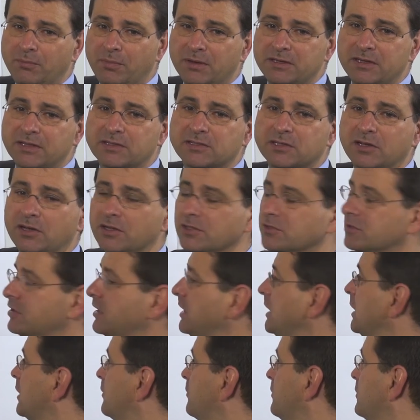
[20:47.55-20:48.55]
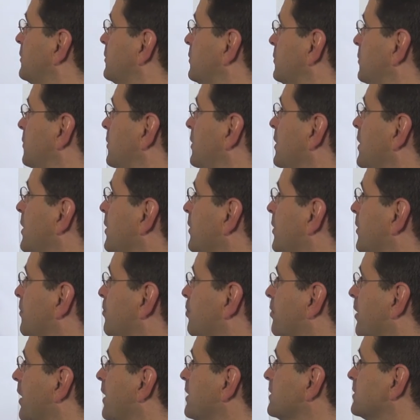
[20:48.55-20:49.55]
but it's also equal to the
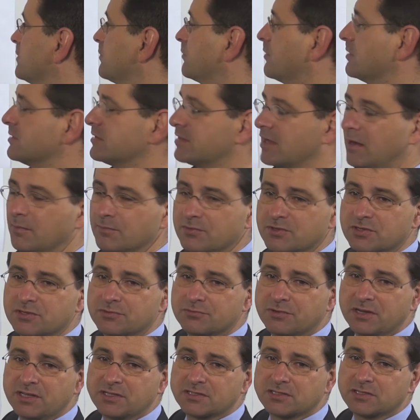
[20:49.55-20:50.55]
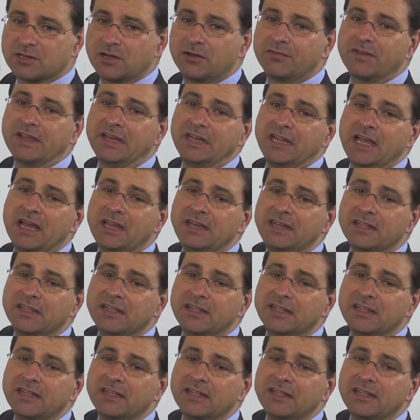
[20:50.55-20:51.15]
price of consumption risk of any